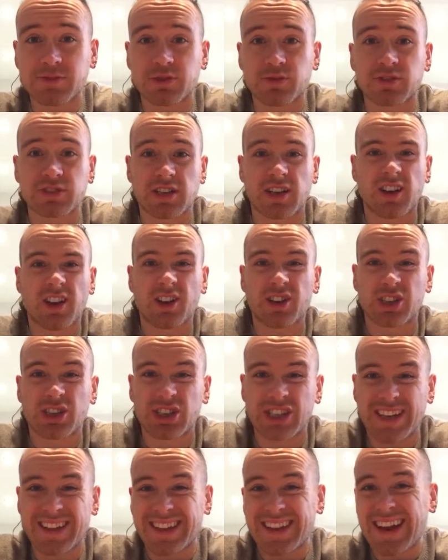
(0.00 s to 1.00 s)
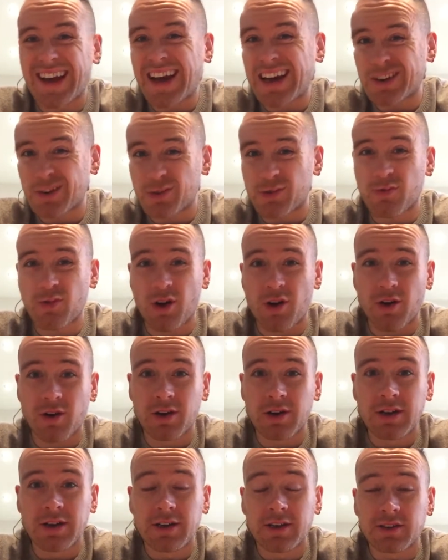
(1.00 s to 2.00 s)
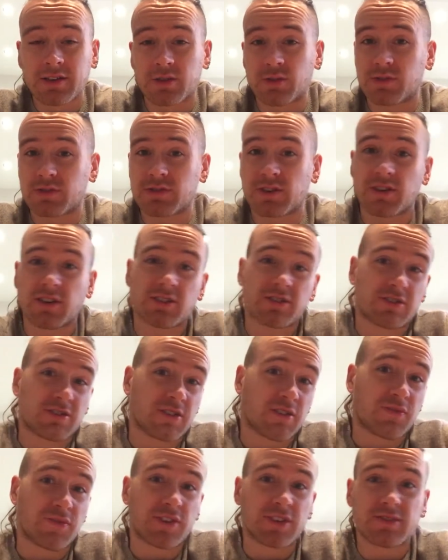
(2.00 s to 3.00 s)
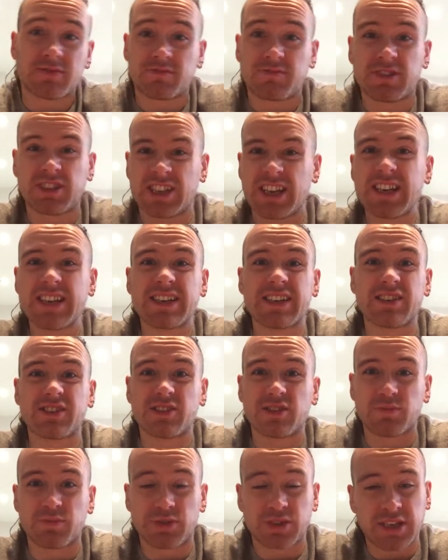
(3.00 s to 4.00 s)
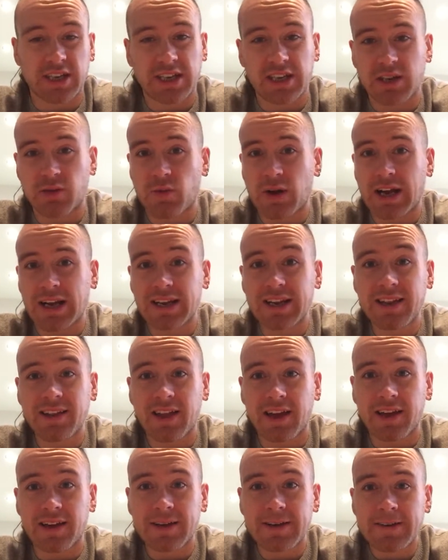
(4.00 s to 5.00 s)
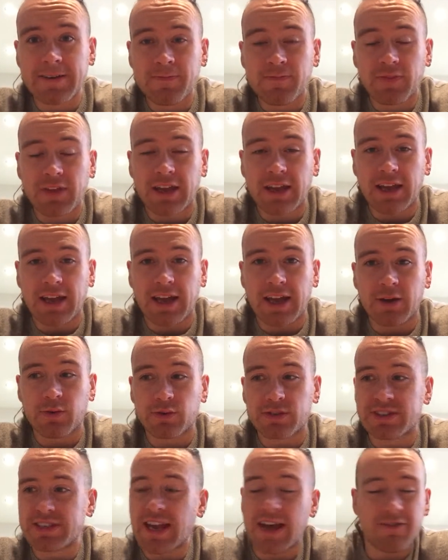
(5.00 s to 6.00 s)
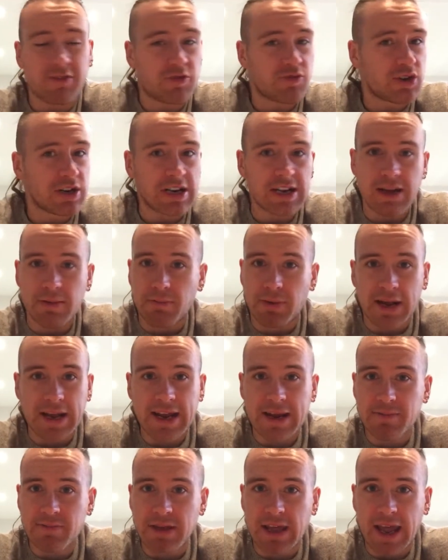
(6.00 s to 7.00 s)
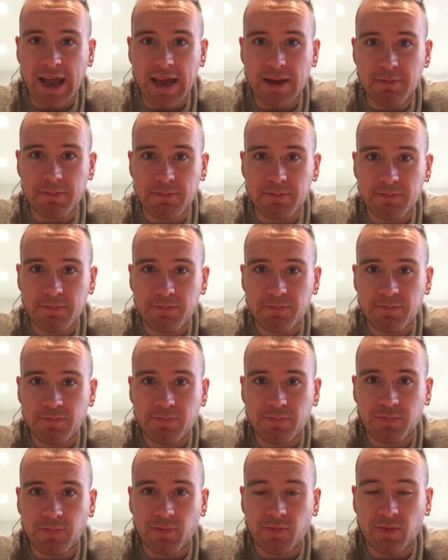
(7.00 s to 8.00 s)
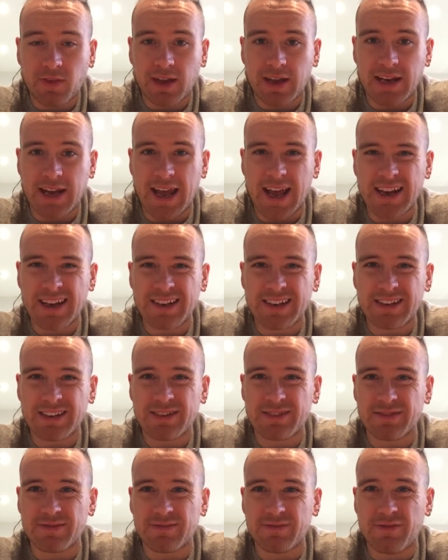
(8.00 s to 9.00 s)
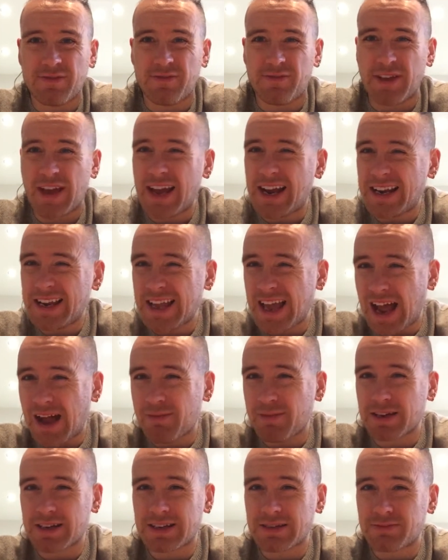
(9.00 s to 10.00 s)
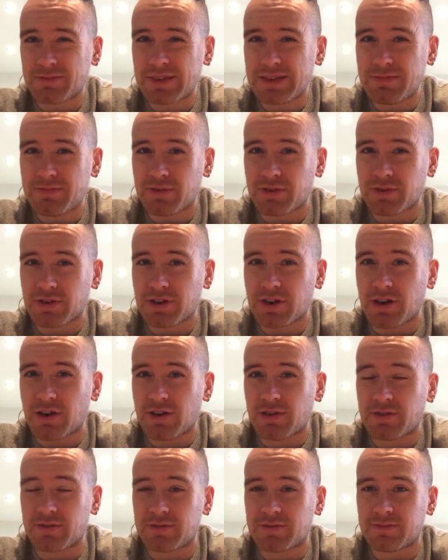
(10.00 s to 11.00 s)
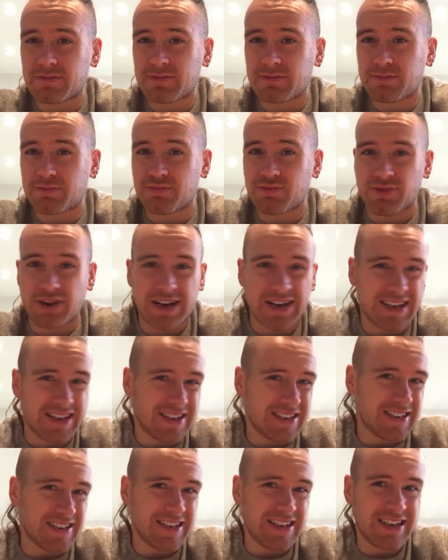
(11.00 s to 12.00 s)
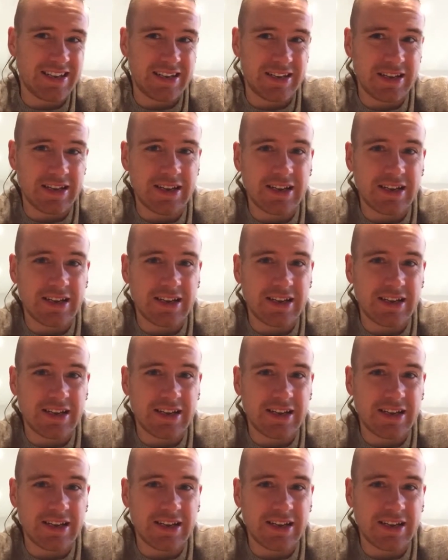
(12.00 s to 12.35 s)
There was a lot of shit that I done wrong. There was a lot of stuff that she didn't do particularly well either. It was never really a blame game. It ended fairly amicably, but not brilliantly.